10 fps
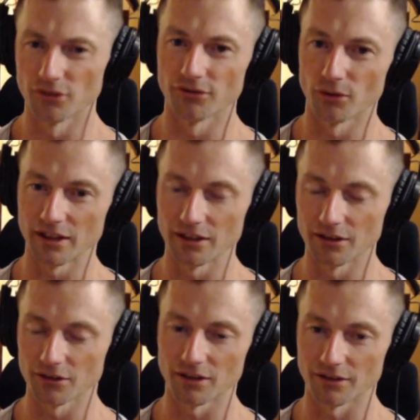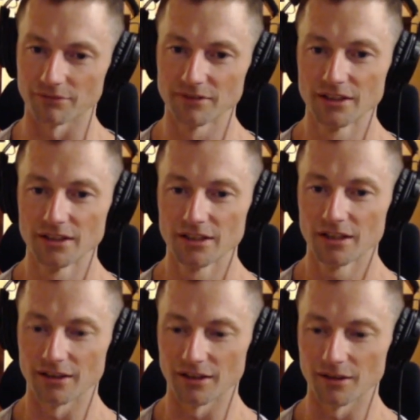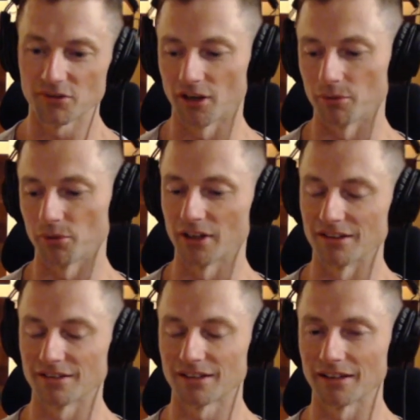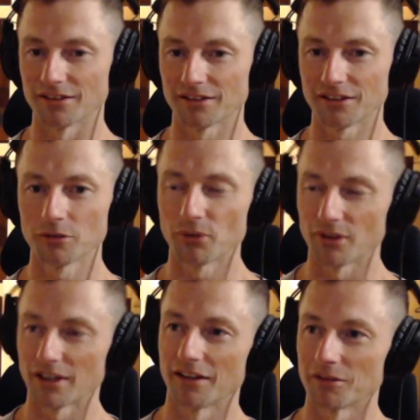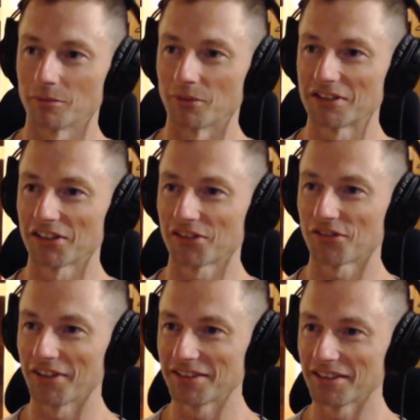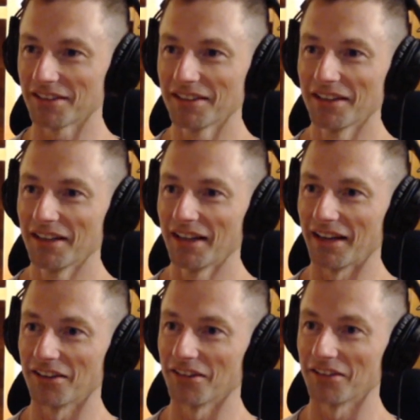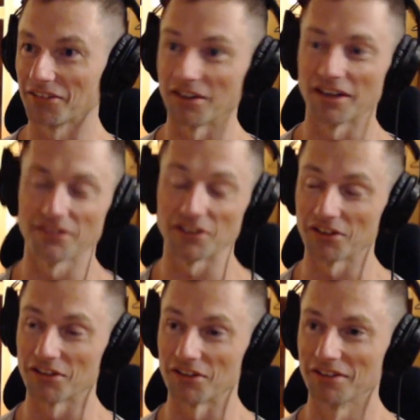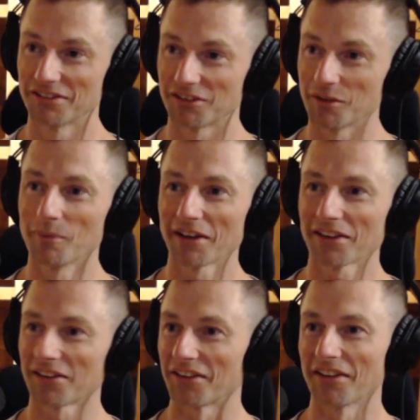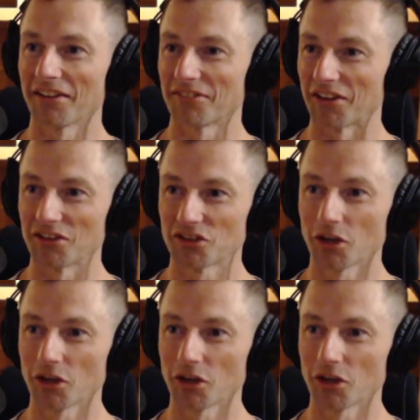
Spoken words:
to 4 kilo kind of lumps that I put into stainless steel, put that into my chest freezer. Yeah. And I don't have to go to the supermarket. I don't have to go